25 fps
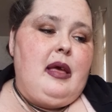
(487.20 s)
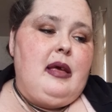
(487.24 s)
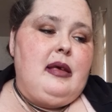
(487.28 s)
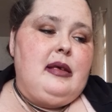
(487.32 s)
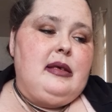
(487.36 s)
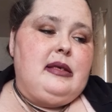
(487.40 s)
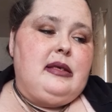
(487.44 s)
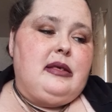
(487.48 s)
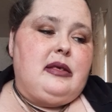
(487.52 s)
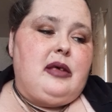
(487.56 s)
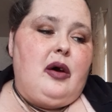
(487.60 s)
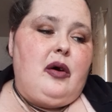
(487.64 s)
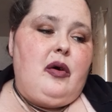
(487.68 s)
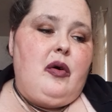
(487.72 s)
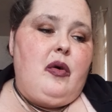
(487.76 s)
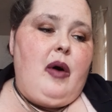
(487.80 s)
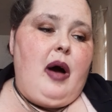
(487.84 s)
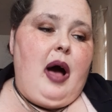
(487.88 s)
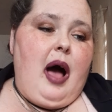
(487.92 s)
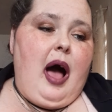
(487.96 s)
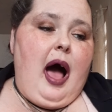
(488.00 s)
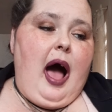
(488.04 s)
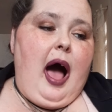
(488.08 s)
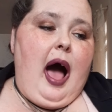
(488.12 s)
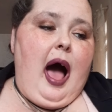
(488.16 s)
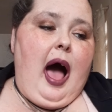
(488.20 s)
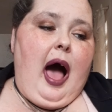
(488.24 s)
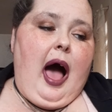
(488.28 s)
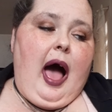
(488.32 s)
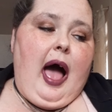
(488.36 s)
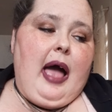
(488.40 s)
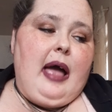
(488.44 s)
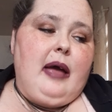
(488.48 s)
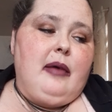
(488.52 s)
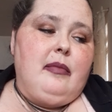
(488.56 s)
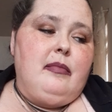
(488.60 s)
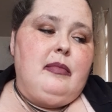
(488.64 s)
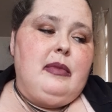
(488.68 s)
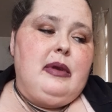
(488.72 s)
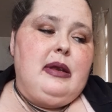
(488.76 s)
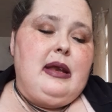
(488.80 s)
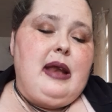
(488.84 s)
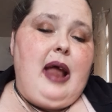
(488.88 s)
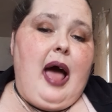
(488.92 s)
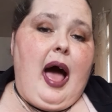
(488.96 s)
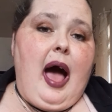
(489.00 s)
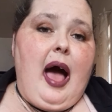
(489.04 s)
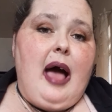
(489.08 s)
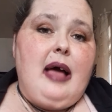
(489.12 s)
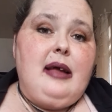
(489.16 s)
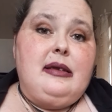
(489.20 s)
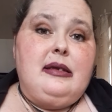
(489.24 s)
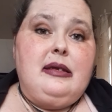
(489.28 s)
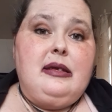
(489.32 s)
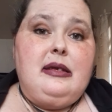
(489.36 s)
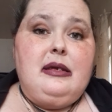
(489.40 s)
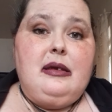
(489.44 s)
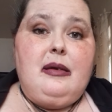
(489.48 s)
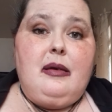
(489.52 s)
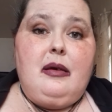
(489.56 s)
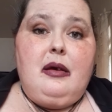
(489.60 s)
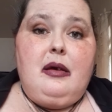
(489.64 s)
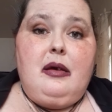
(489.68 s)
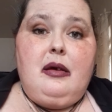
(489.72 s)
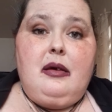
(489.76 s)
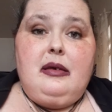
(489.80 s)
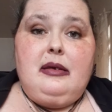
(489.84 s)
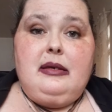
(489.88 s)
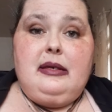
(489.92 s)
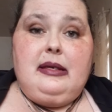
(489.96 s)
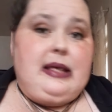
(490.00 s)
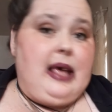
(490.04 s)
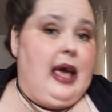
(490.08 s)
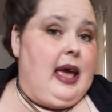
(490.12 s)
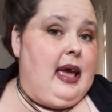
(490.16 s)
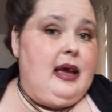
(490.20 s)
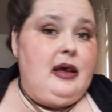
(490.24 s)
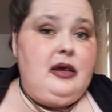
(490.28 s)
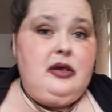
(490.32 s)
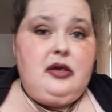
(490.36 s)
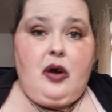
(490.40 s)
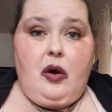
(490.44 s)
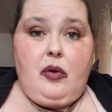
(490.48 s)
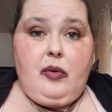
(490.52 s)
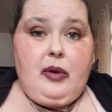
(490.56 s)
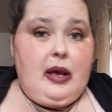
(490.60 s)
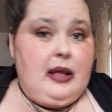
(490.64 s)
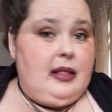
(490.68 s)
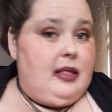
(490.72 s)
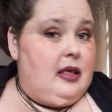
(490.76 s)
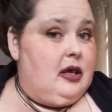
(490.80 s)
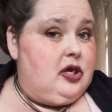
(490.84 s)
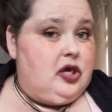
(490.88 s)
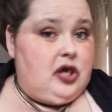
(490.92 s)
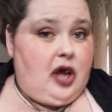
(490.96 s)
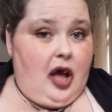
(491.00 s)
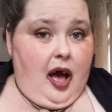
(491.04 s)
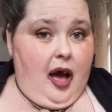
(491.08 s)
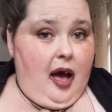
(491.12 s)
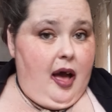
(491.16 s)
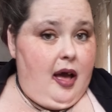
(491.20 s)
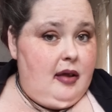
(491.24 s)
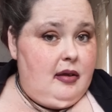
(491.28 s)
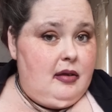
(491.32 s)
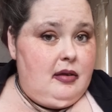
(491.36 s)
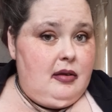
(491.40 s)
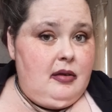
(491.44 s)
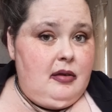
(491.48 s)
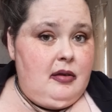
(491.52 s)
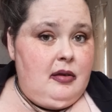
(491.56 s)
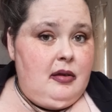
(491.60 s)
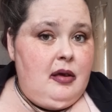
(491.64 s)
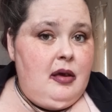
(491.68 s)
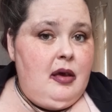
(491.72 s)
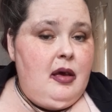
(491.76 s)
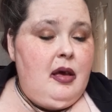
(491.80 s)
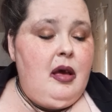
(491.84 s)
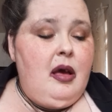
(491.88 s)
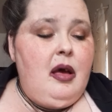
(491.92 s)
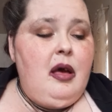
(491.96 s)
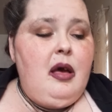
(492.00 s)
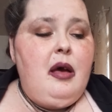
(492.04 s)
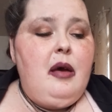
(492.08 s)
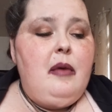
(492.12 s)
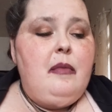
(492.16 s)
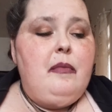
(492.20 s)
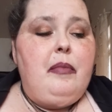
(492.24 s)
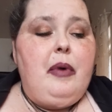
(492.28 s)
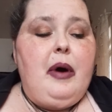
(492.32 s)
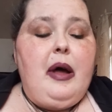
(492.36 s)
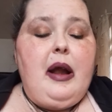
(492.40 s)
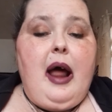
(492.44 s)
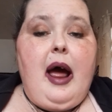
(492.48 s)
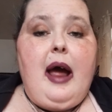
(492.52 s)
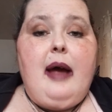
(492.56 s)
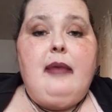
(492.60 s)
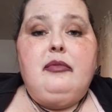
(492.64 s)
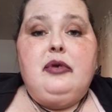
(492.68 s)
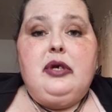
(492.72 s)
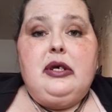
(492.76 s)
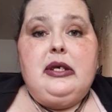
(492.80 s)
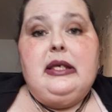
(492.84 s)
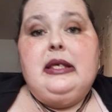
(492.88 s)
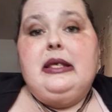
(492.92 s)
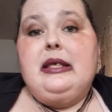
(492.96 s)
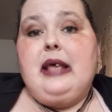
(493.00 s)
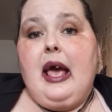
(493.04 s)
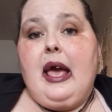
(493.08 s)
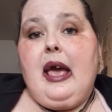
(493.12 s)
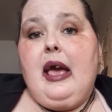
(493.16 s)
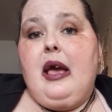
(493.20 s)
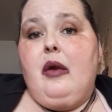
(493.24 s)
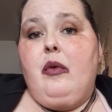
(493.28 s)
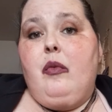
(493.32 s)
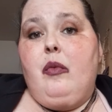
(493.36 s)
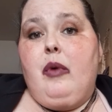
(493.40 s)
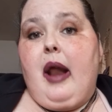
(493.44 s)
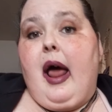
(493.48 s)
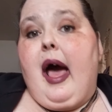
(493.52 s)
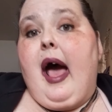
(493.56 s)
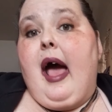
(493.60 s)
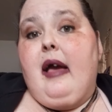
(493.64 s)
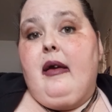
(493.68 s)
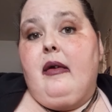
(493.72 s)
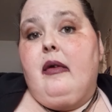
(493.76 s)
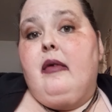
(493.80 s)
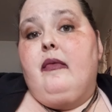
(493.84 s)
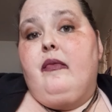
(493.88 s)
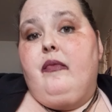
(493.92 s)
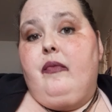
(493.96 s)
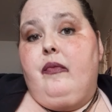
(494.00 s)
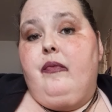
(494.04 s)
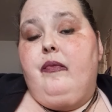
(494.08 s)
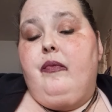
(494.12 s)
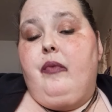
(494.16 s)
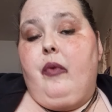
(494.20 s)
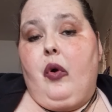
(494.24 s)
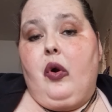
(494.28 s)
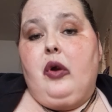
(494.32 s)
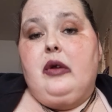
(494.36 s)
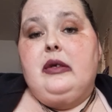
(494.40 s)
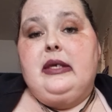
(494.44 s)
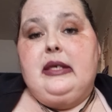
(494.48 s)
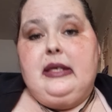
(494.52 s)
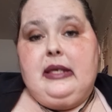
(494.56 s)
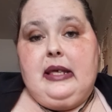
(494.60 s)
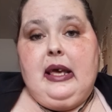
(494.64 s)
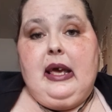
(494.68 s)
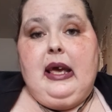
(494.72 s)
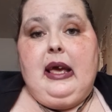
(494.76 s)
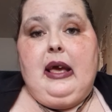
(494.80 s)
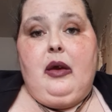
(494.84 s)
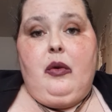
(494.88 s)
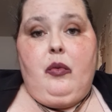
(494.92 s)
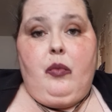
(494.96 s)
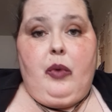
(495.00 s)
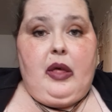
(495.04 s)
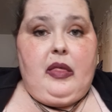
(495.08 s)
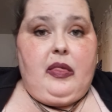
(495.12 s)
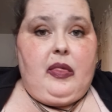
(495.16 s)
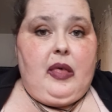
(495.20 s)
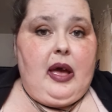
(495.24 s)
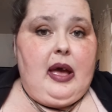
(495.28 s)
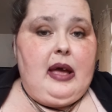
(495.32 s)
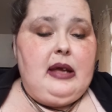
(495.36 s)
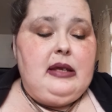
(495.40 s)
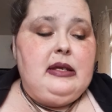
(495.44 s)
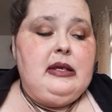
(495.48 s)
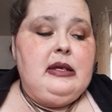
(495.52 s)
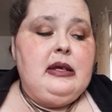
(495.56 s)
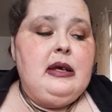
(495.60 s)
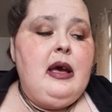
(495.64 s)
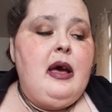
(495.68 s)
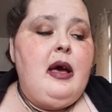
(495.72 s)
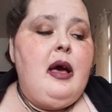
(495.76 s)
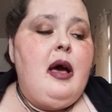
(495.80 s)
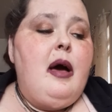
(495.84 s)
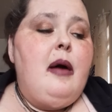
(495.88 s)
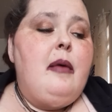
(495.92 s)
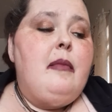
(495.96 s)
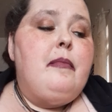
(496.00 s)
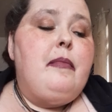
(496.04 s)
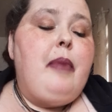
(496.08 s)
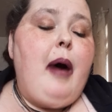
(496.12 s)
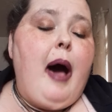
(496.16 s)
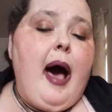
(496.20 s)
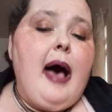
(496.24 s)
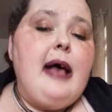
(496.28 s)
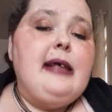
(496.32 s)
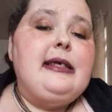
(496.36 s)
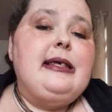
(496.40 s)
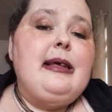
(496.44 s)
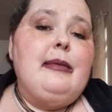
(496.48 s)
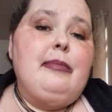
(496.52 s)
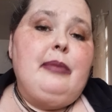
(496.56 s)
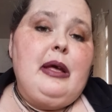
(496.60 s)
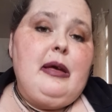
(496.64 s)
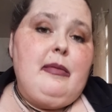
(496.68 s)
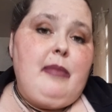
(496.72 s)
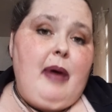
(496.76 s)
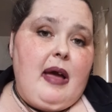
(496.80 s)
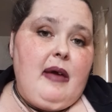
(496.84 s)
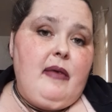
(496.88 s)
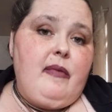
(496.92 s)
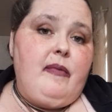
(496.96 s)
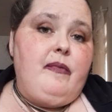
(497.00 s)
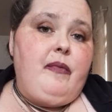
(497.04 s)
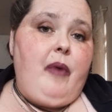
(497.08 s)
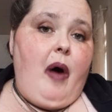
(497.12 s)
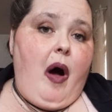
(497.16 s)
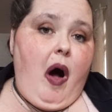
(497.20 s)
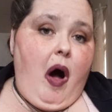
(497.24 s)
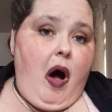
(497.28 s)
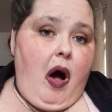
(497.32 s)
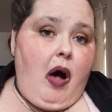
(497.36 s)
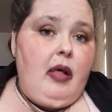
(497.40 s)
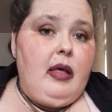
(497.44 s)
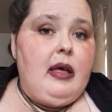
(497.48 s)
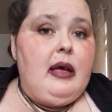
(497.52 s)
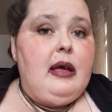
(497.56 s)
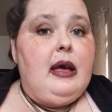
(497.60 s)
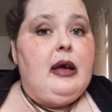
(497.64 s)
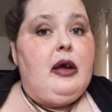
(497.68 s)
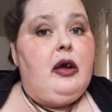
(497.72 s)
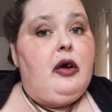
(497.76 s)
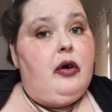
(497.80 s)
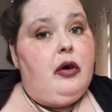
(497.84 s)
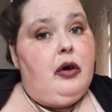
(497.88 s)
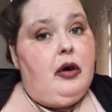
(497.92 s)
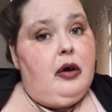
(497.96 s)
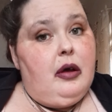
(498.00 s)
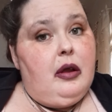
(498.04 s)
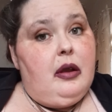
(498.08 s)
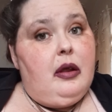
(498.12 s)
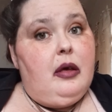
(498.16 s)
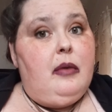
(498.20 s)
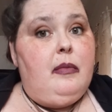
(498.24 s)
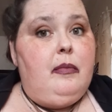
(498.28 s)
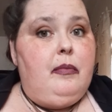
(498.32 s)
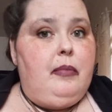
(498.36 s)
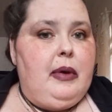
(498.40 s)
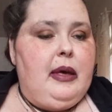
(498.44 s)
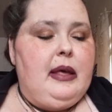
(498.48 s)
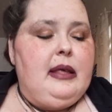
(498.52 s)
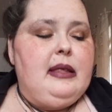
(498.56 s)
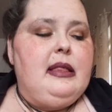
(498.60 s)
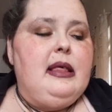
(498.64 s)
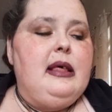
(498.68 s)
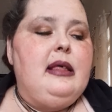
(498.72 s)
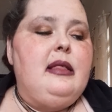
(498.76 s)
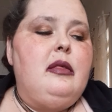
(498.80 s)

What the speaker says: So I'm not saying don't get the shot, but I'm just saying what I foresee with it. Possibly by fall, it could be,